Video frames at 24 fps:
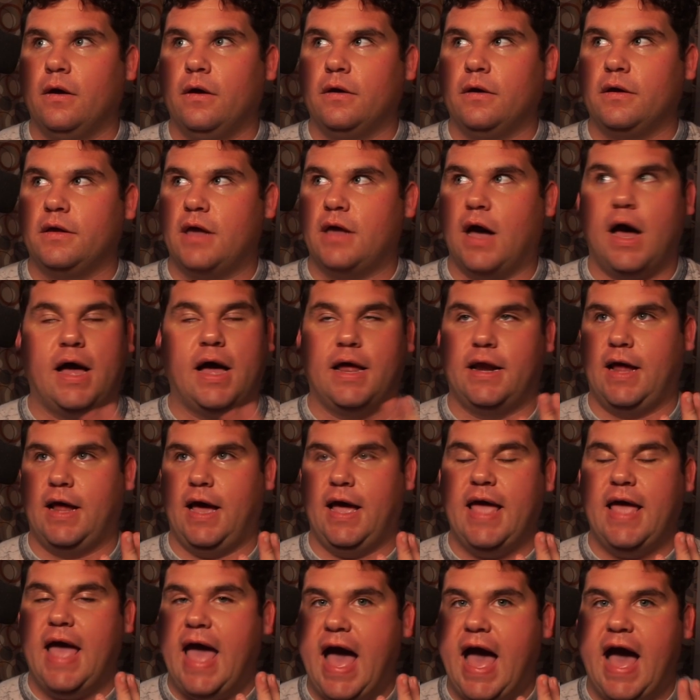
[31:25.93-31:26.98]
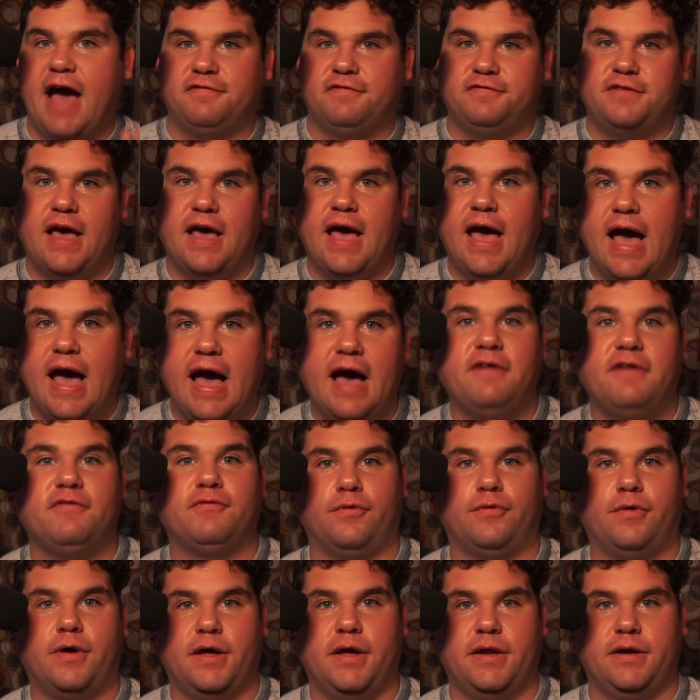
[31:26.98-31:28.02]
God, I have to have
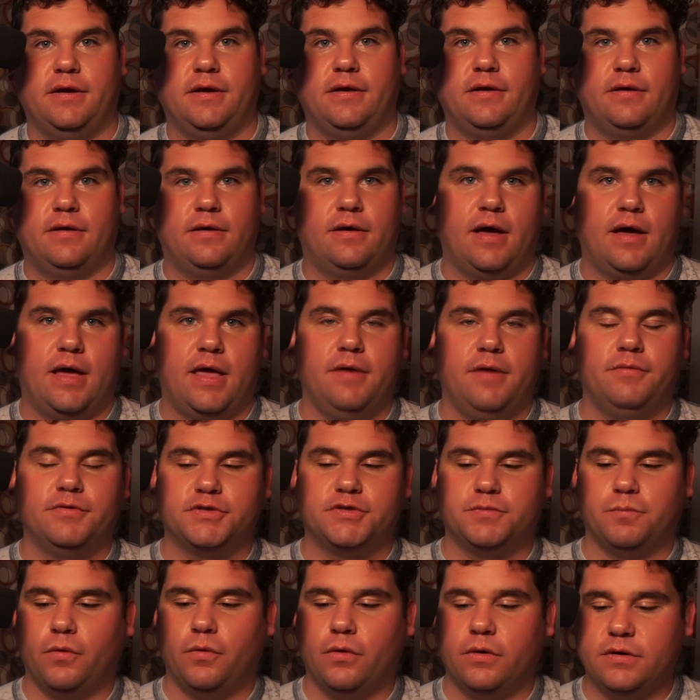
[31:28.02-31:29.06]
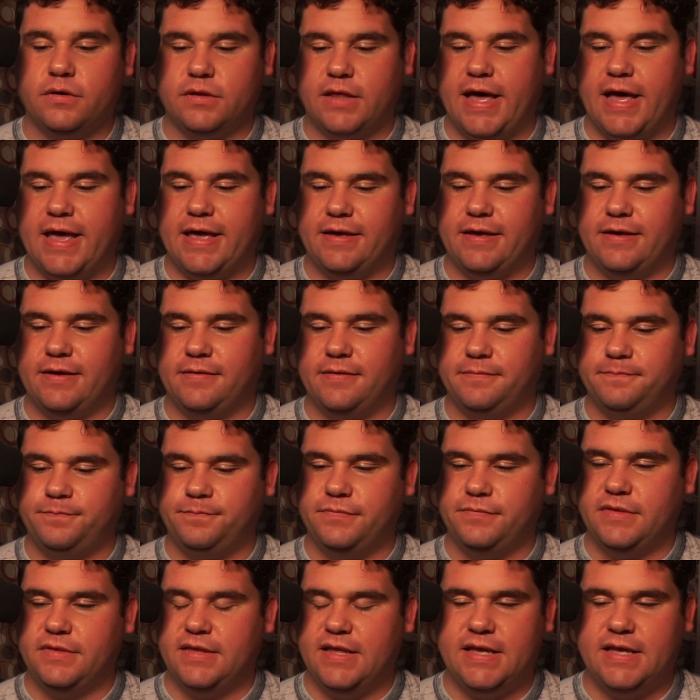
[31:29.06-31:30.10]
one. It was more like,
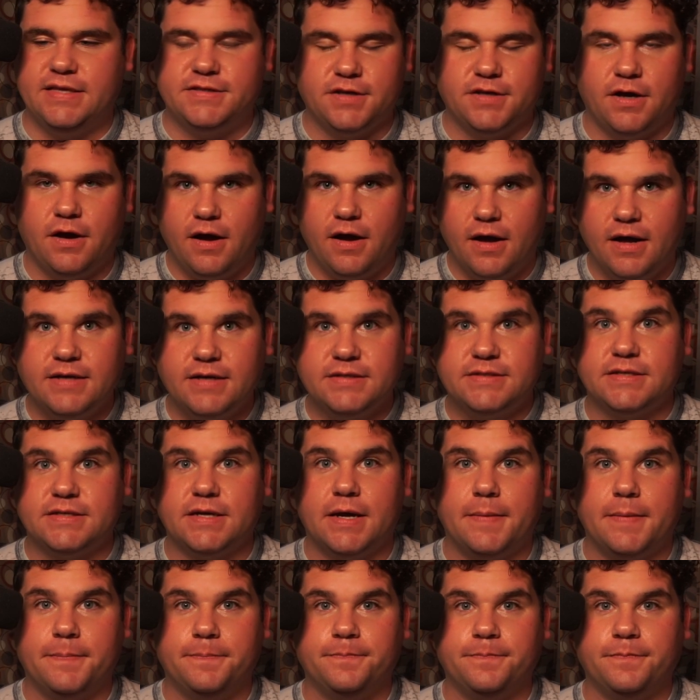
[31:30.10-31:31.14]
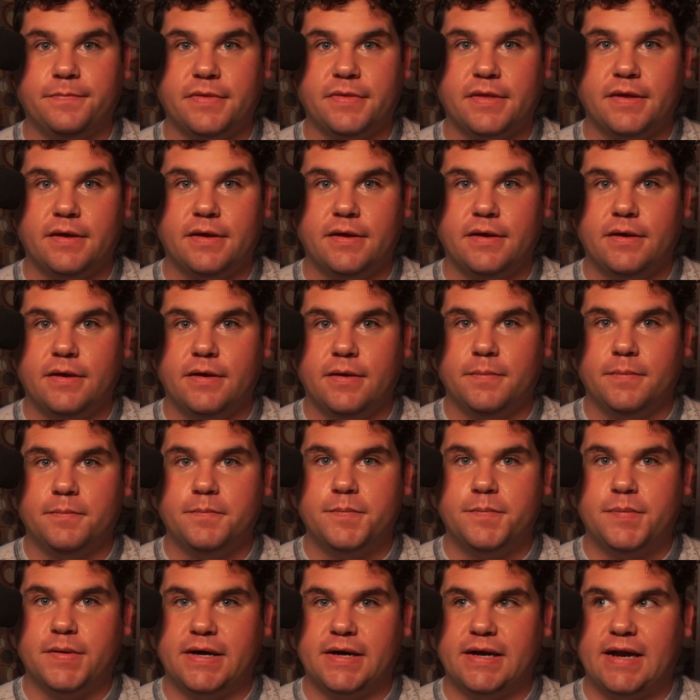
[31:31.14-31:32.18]
it's awesome,
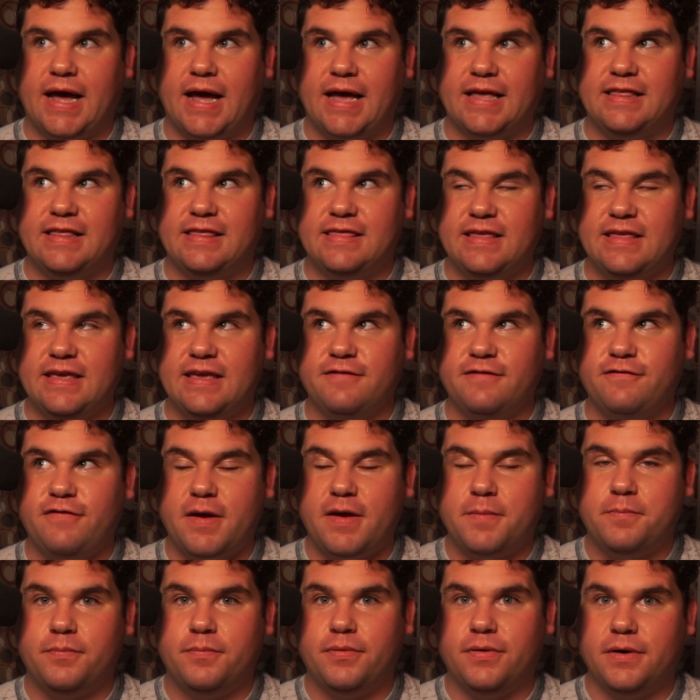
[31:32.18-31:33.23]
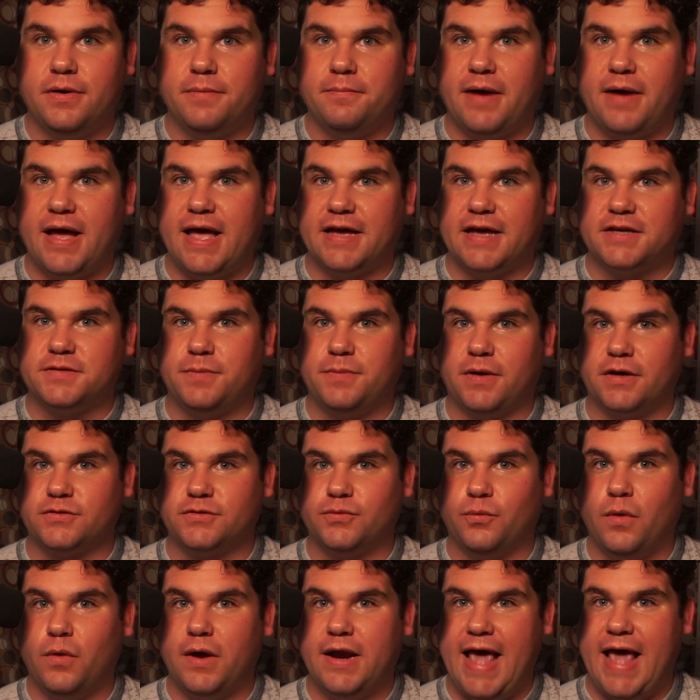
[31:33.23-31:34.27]
but I think if I put my Xbox
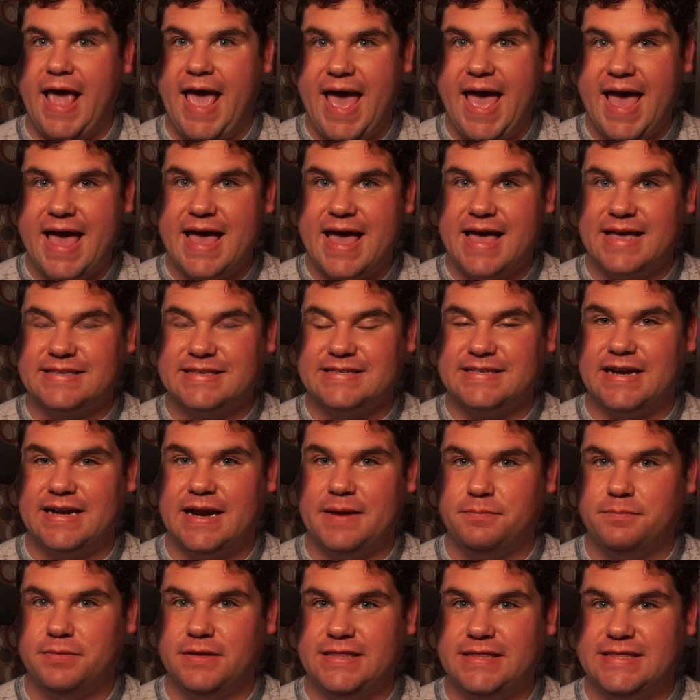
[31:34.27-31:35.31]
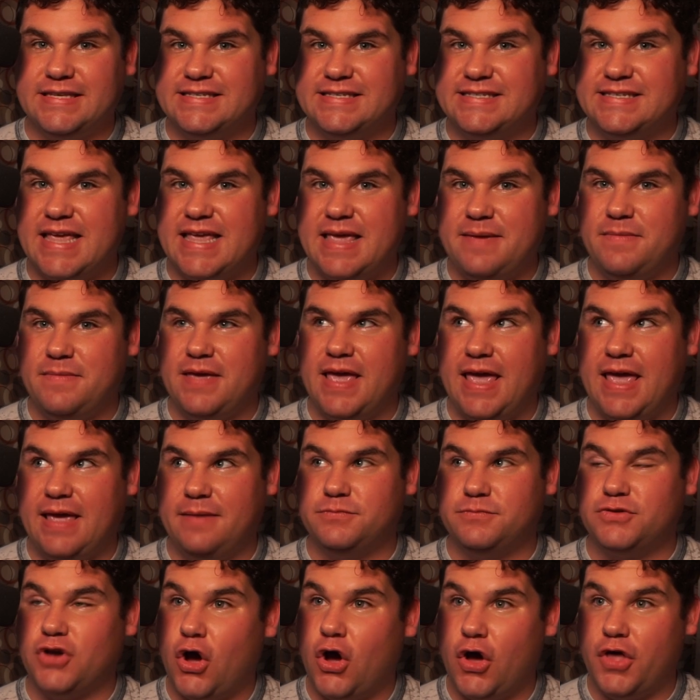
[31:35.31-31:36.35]
One X and I played the same
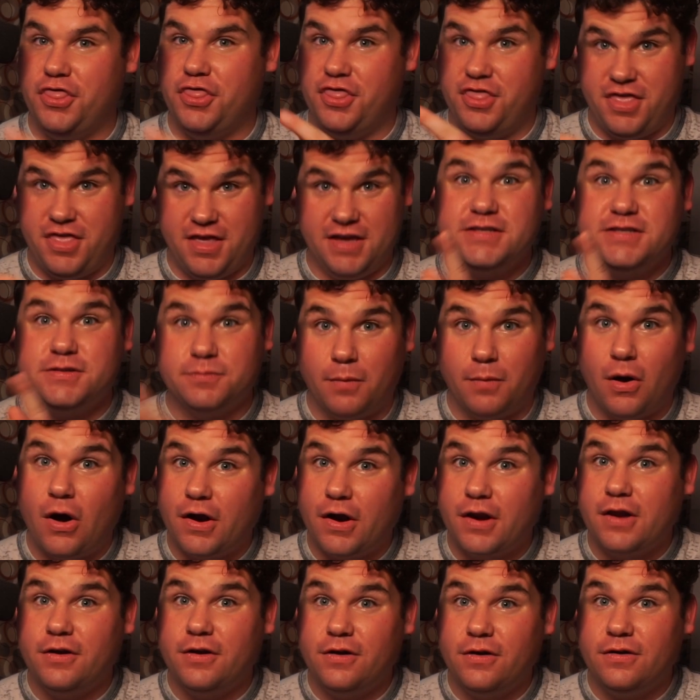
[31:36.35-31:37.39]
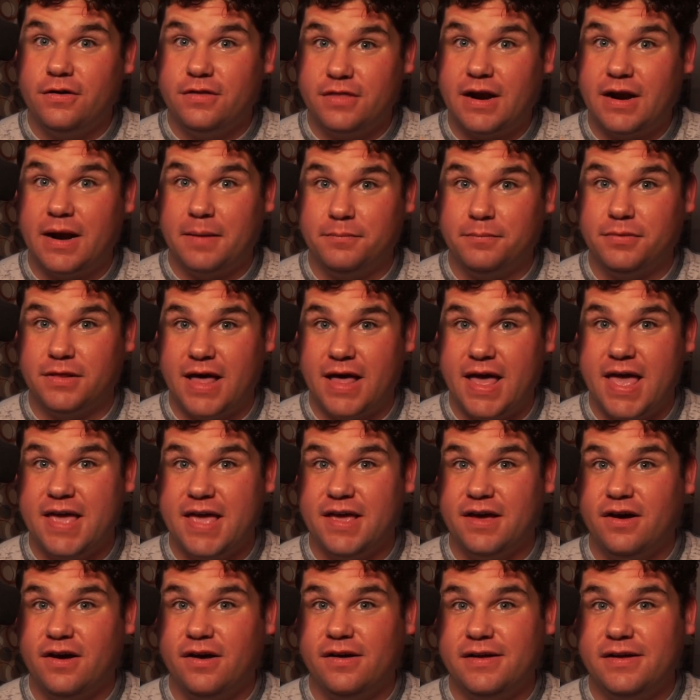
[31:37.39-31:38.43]
games on this monitor that I'm
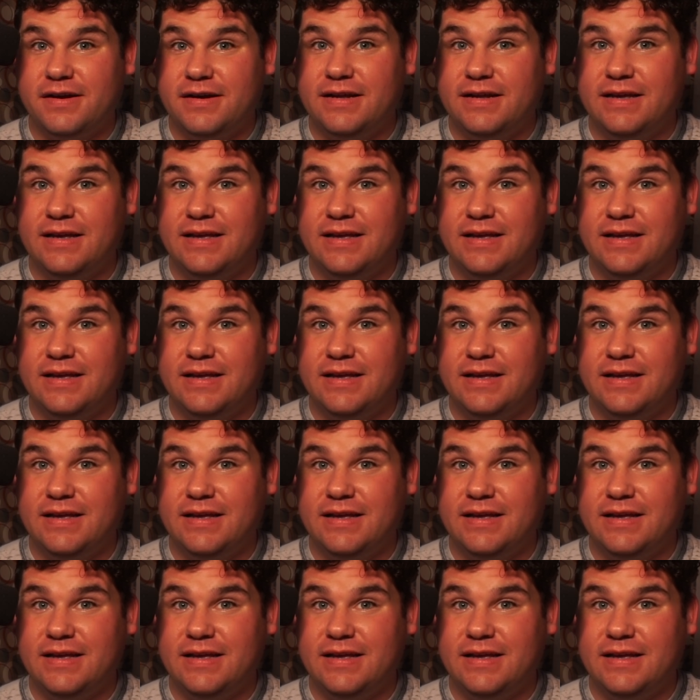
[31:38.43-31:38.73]
playing on,